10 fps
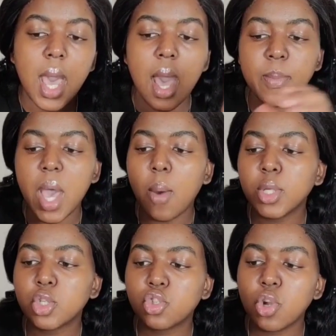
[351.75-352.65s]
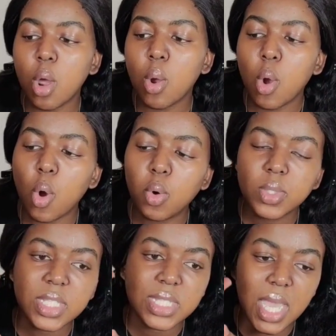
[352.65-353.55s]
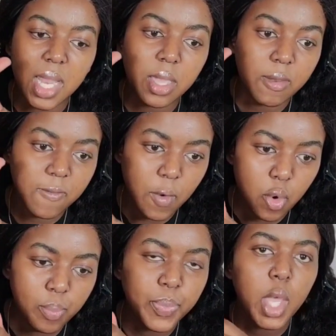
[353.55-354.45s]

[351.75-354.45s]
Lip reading: our stronghold styling foam